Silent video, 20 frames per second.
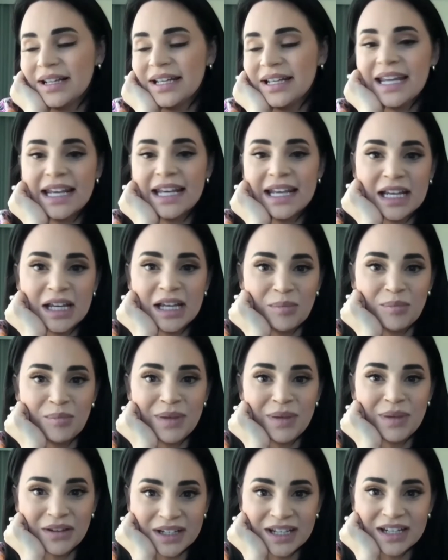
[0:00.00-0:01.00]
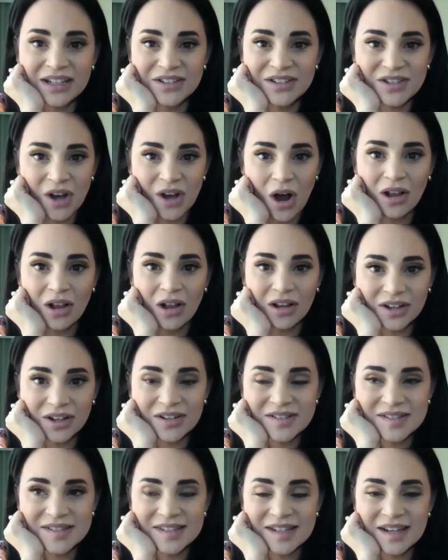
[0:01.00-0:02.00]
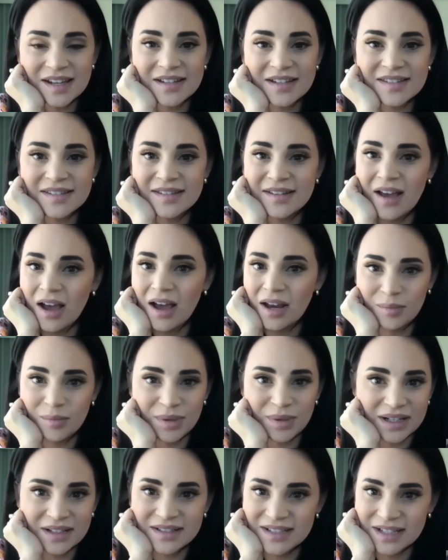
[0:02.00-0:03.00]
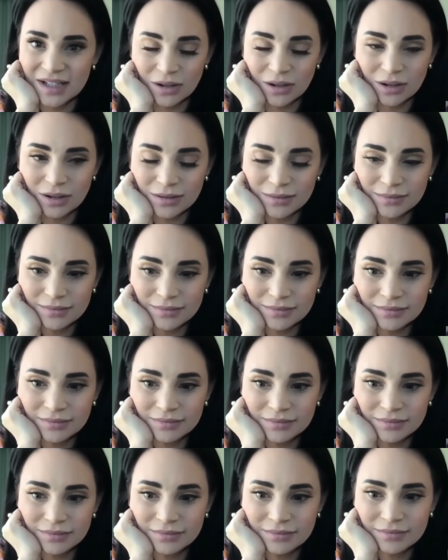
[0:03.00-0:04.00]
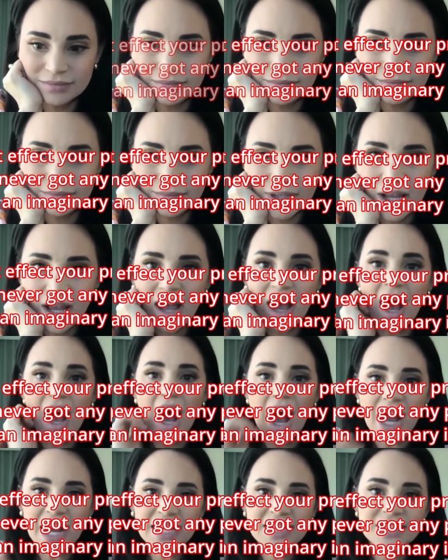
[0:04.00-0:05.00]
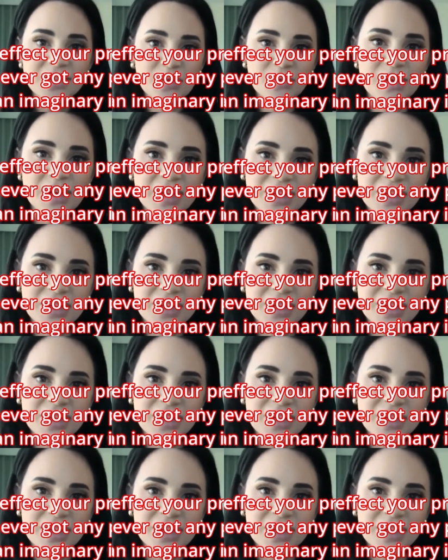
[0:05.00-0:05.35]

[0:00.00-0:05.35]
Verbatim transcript: Getting That's a million dollars is not a big deal. Right. Mm-hmm. Oh, I don't yeah.